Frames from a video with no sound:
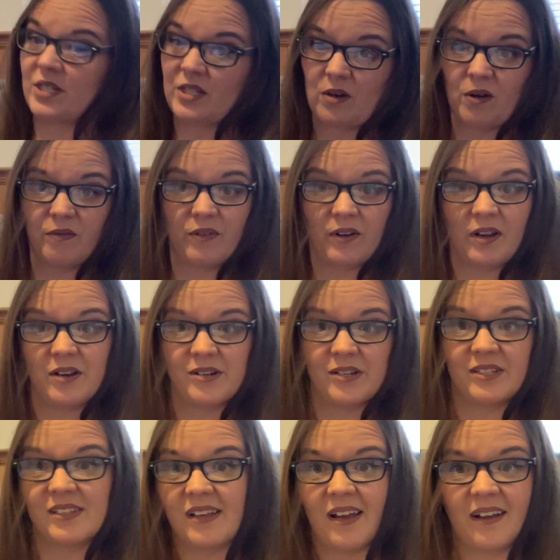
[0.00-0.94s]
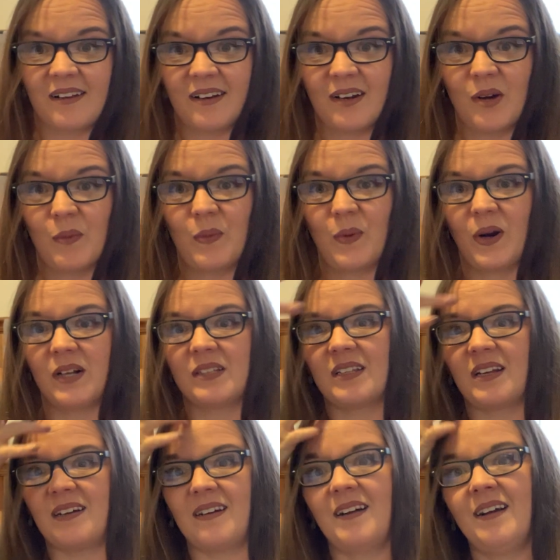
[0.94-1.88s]
certifications hanging up right
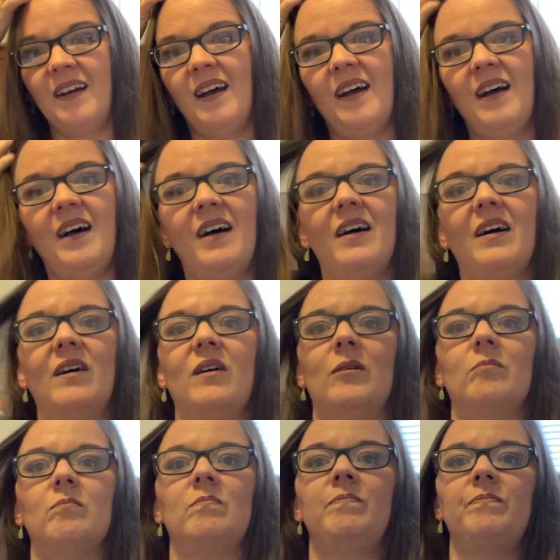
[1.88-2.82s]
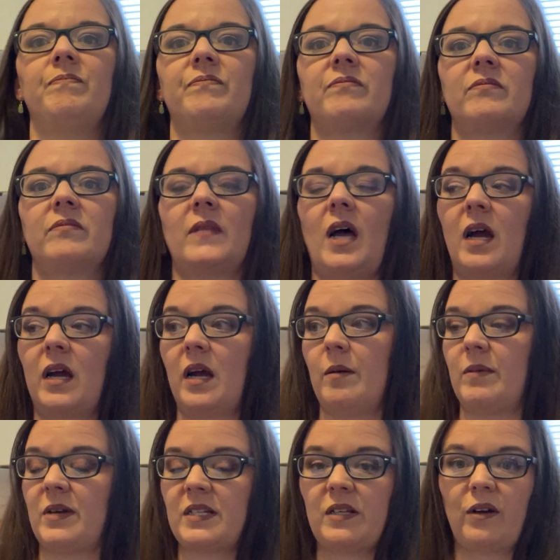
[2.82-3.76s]
there. Um, I
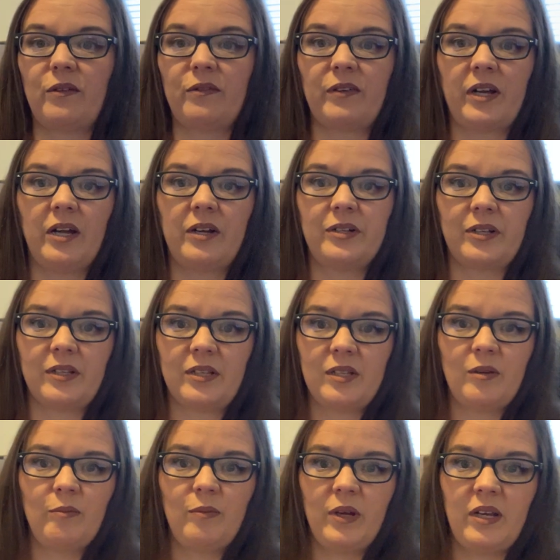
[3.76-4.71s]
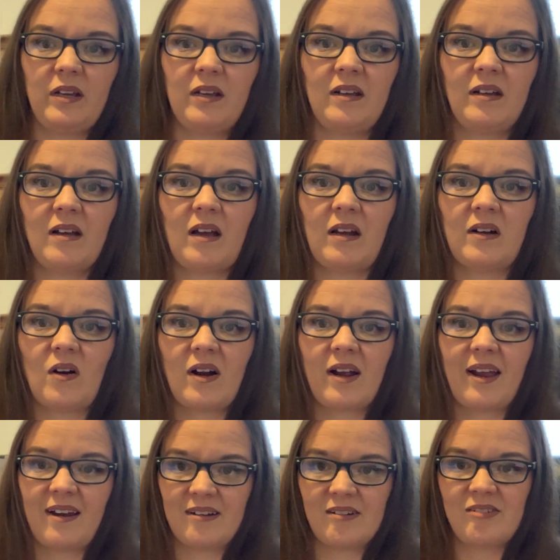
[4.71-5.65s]
got my certification to be an
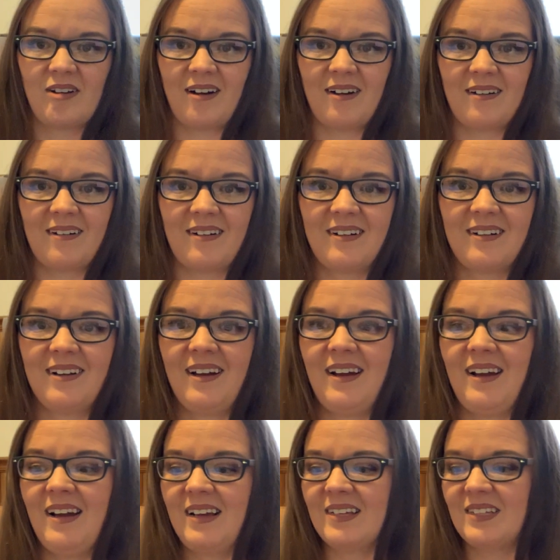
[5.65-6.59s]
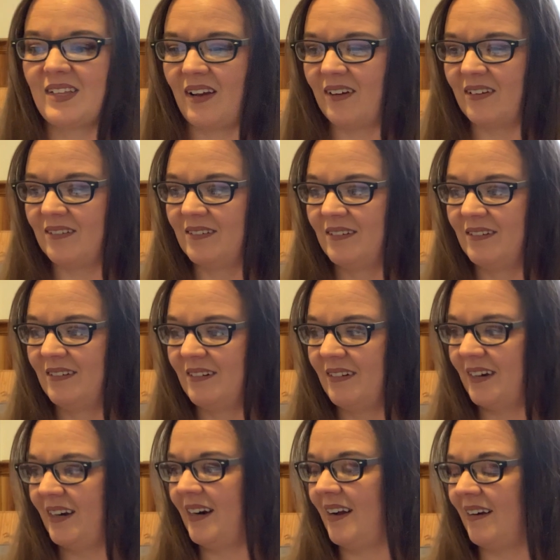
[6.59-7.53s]
Narcan trainer. So,
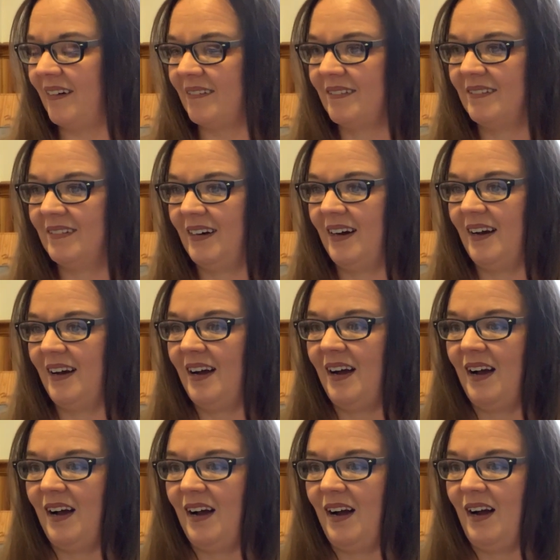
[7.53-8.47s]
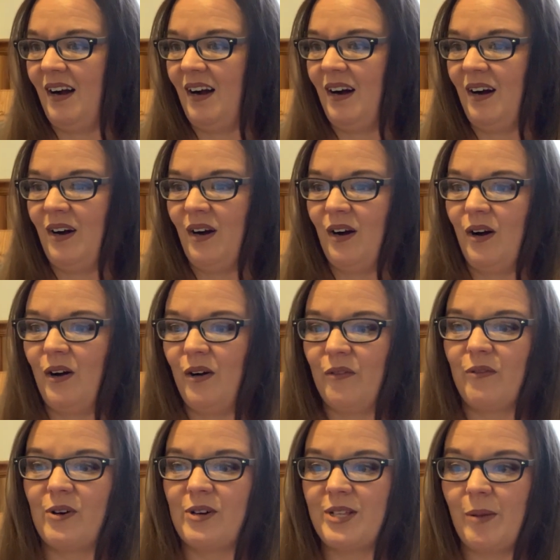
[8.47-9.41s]
you know,
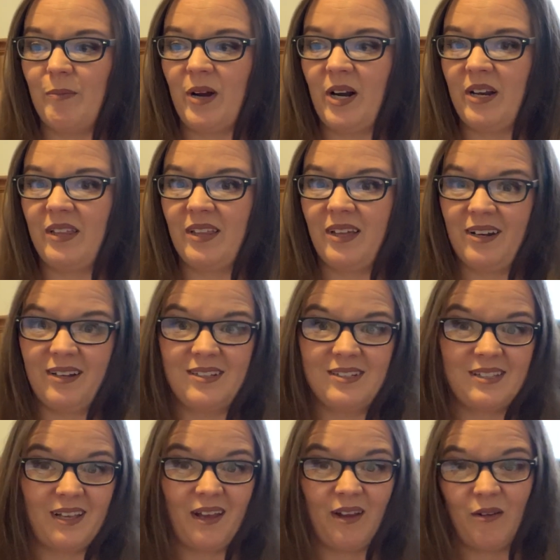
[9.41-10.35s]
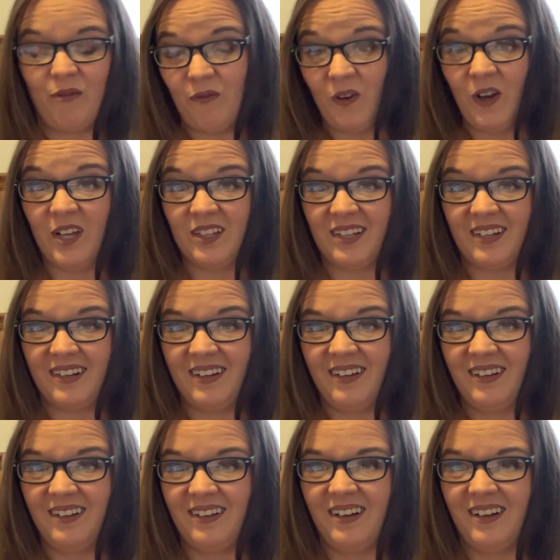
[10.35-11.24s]
for somebody that is a felon,